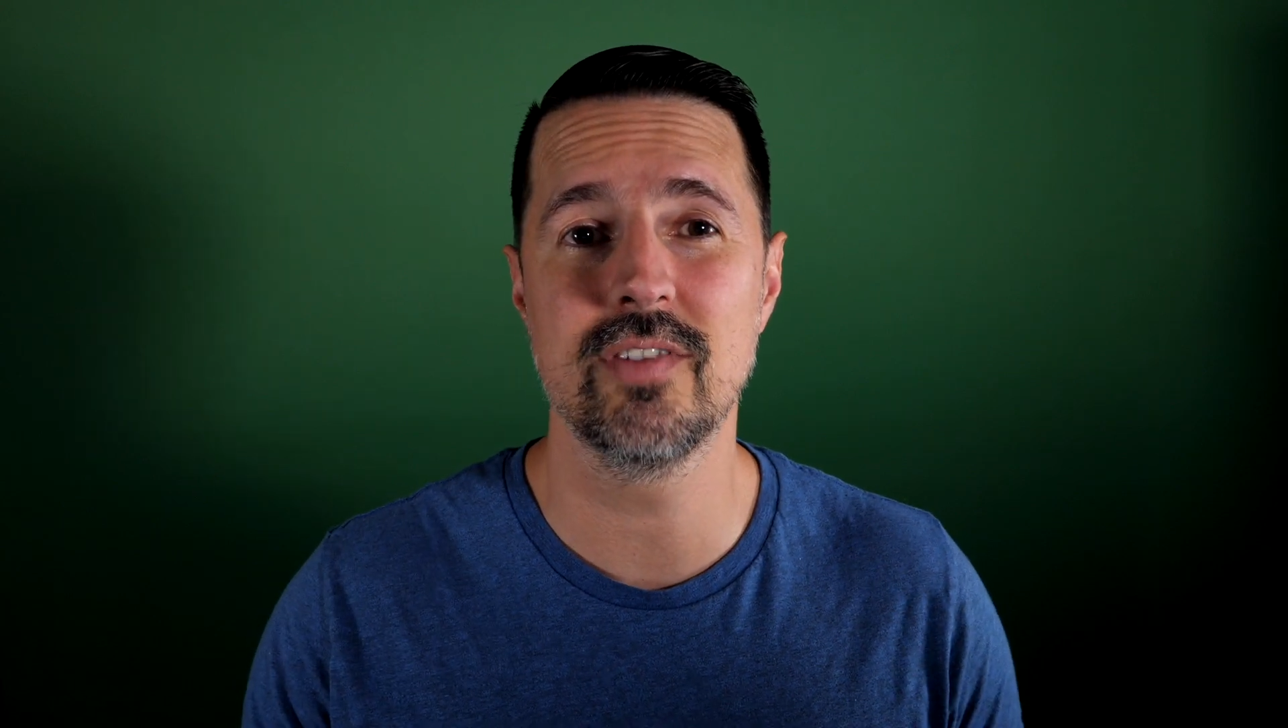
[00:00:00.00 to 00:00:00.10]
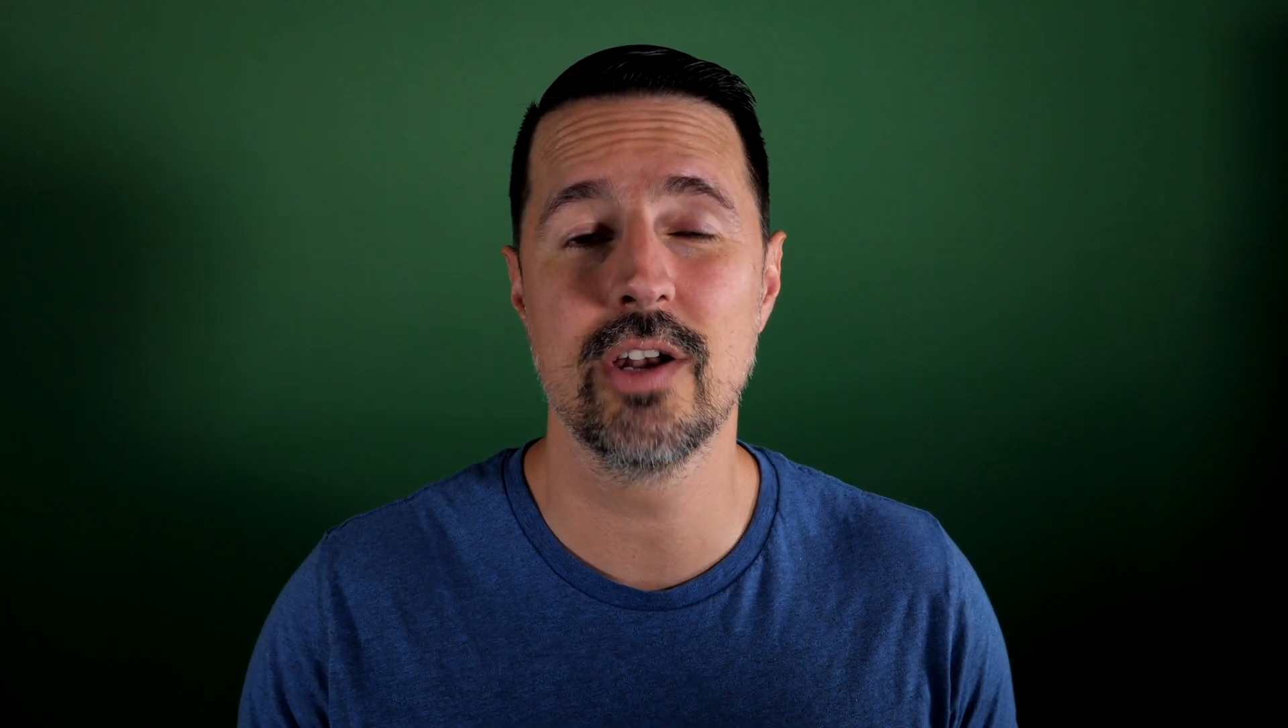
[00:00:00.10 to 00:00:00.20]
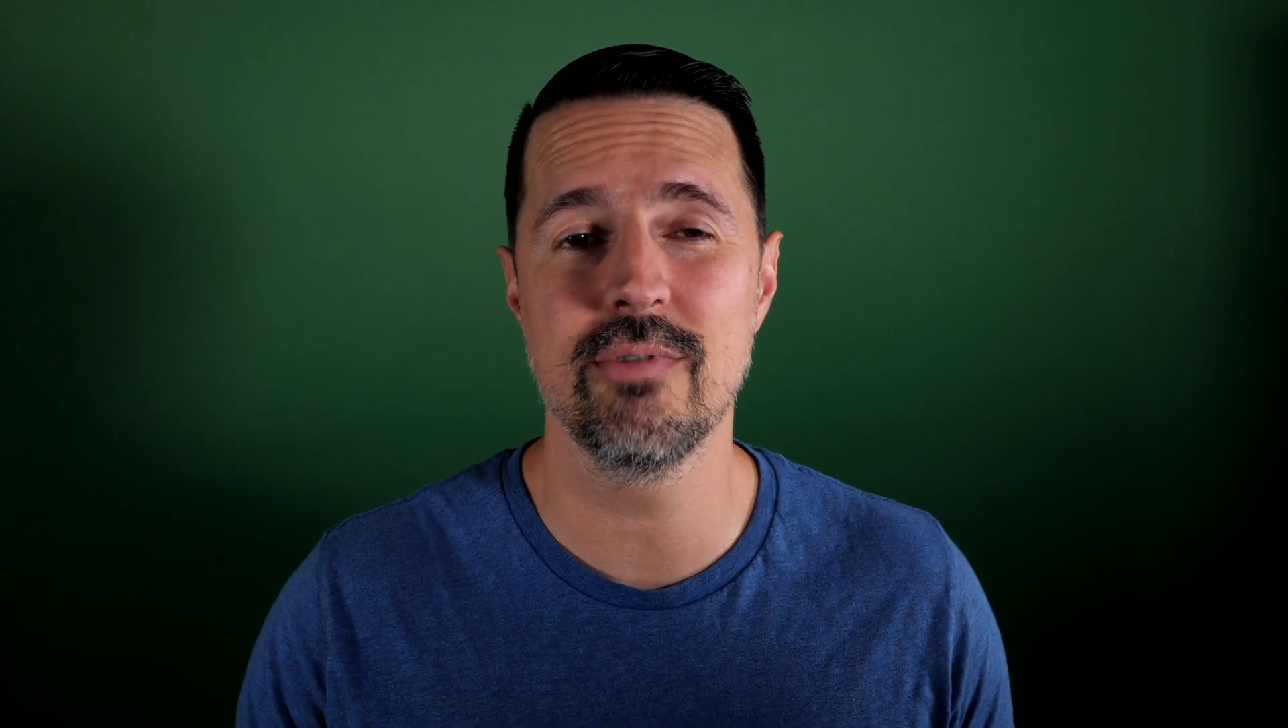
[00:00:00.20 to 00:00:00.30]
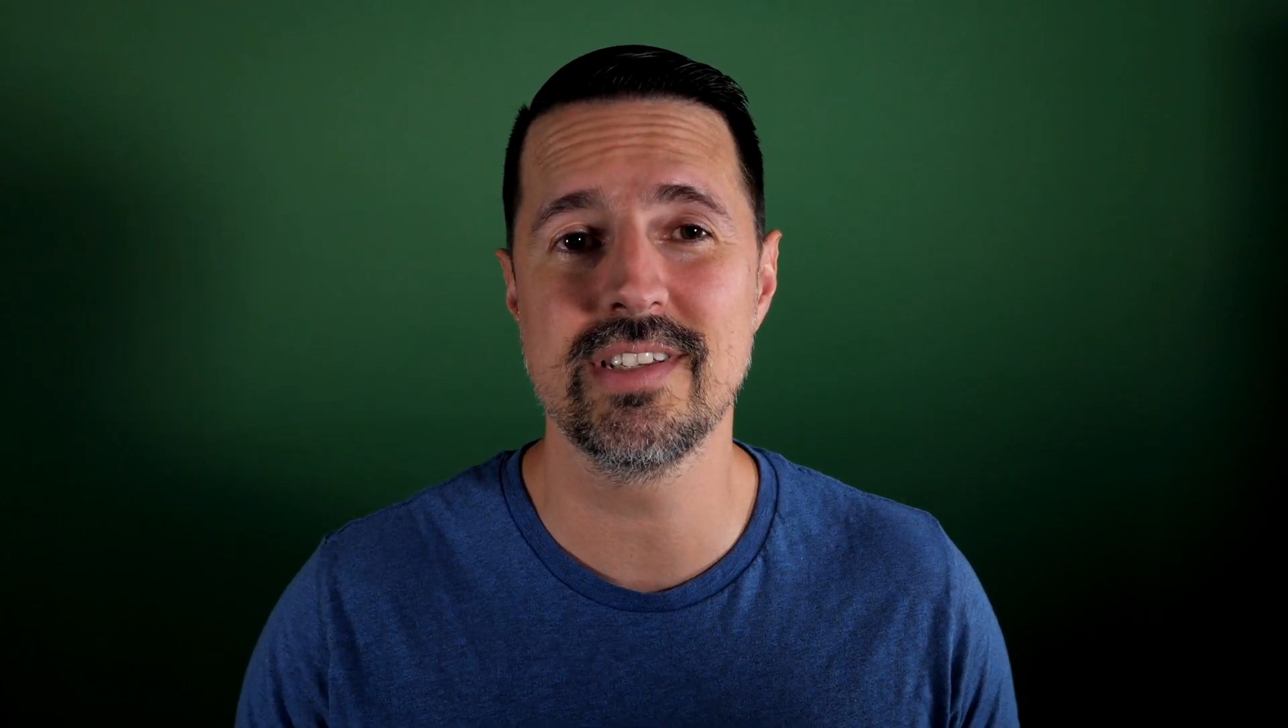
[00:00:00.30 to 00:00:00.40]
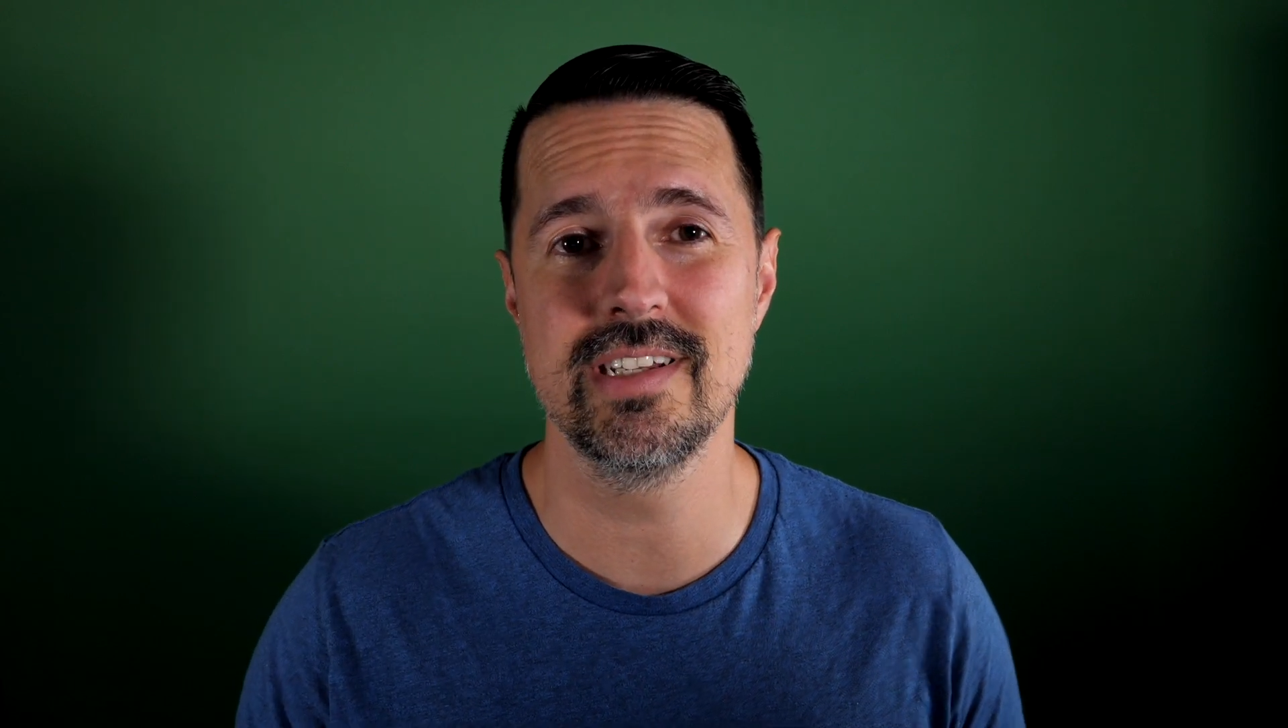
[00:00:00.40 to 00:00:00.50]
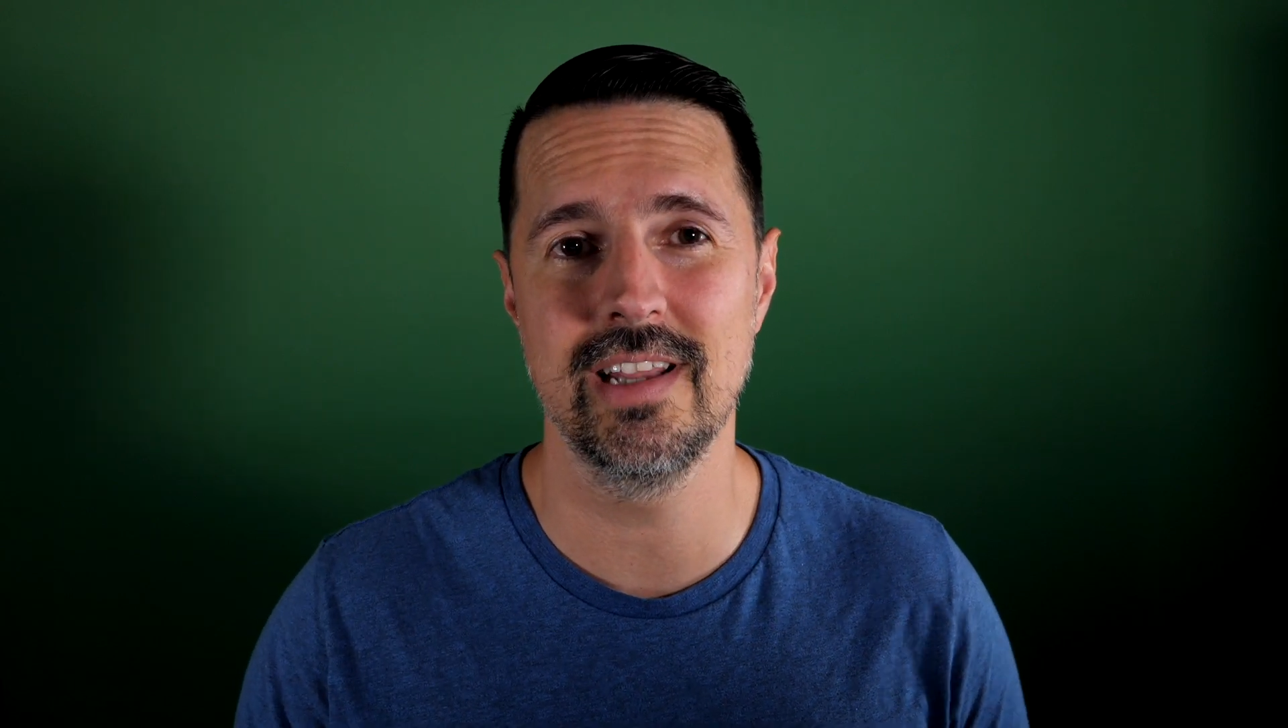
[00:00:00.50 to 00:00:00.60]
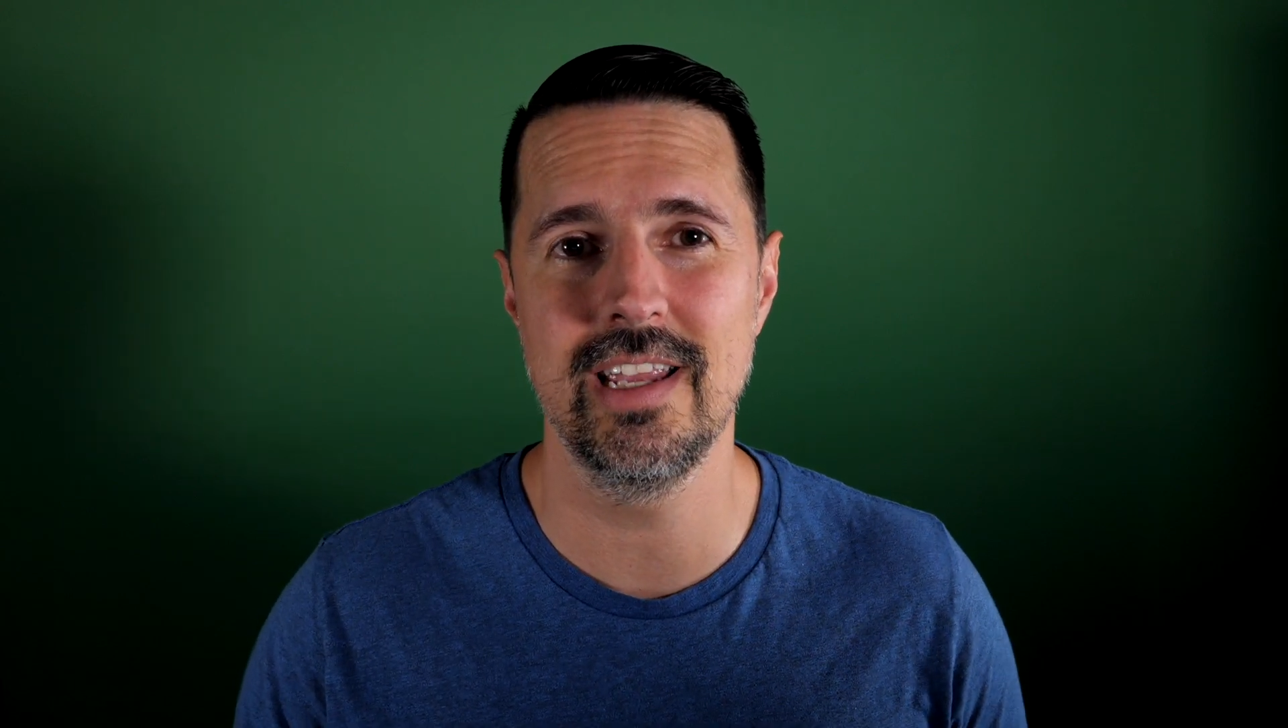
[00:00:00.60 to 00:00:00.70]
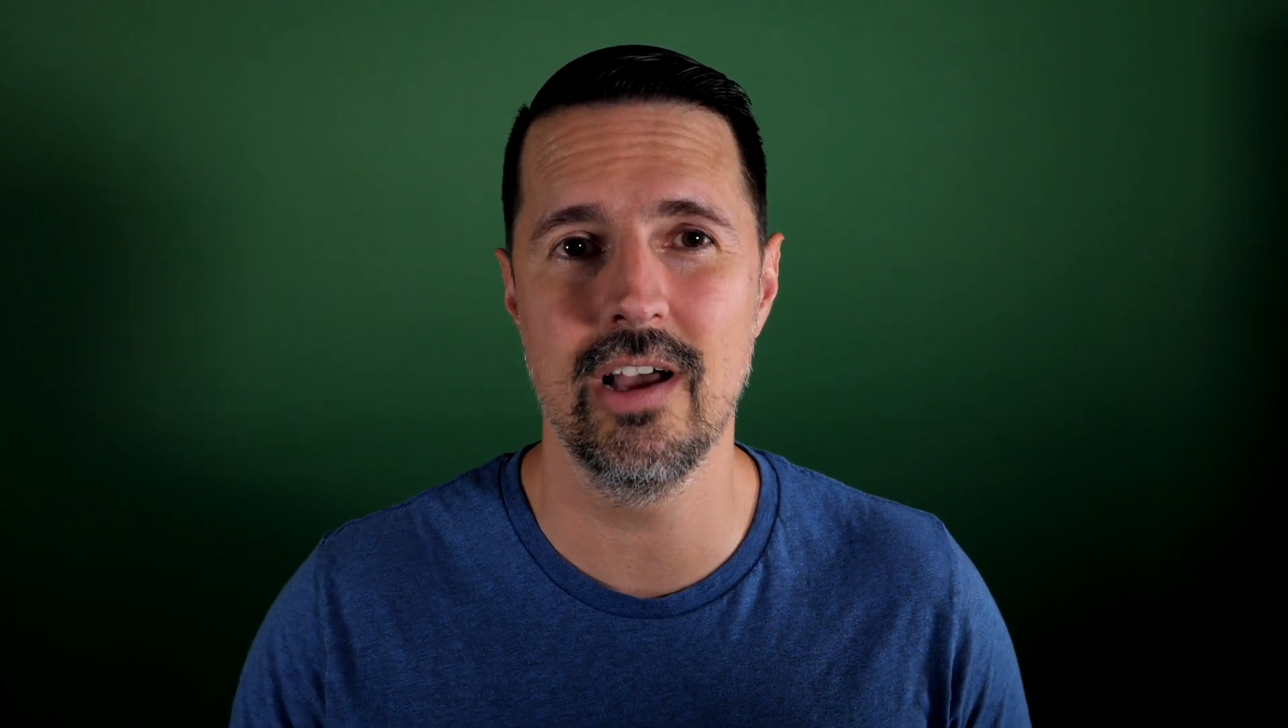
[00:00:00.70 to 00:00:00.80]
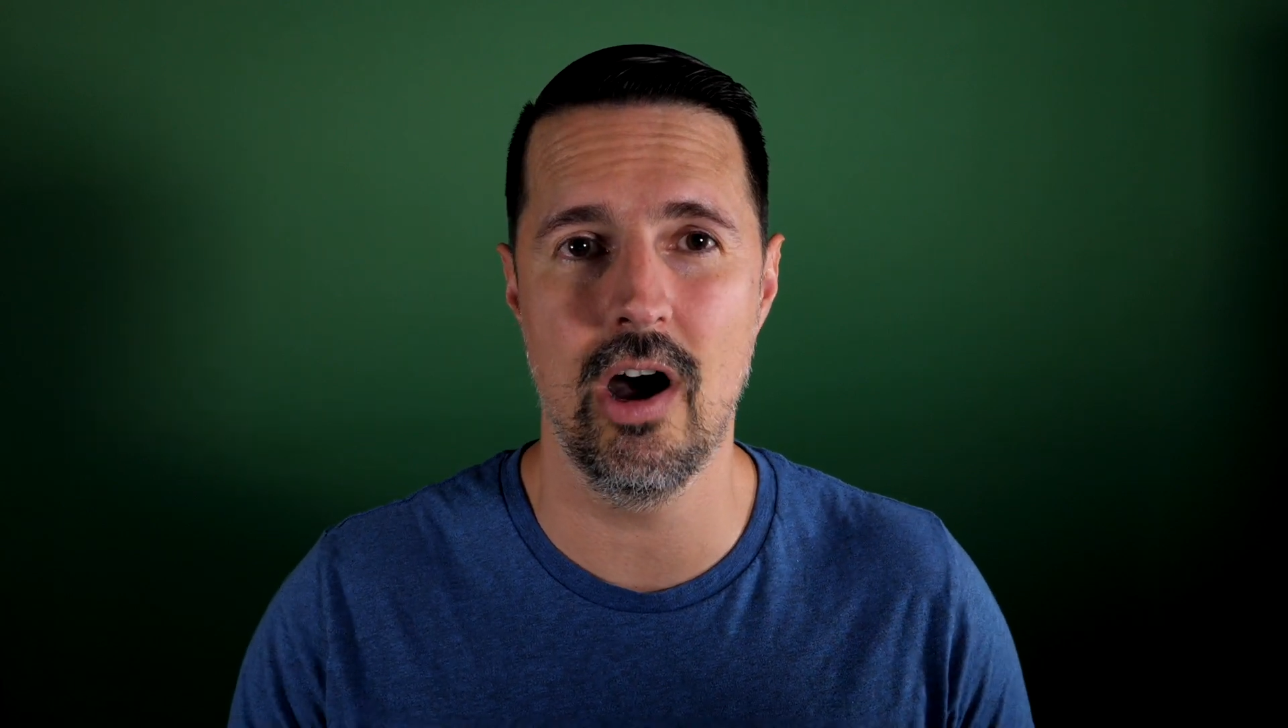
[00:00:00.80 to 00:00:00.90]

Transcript: done recently